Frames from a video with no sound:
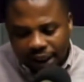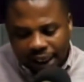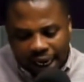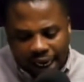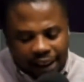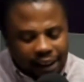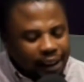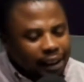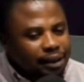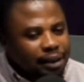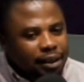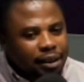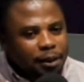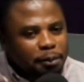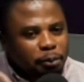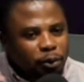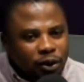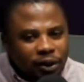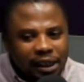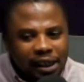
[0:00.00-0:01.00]
And it is
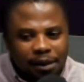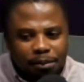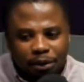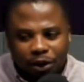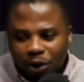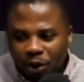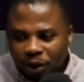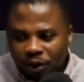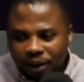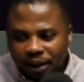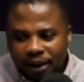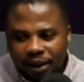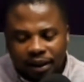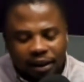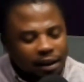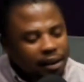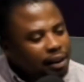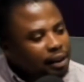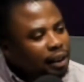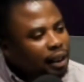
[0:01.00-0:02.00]
puzzling because
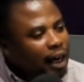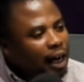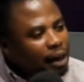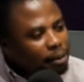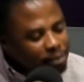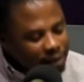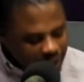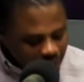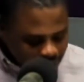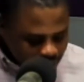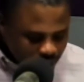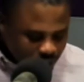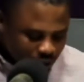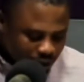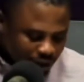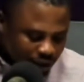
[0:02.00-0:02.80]
Hamza,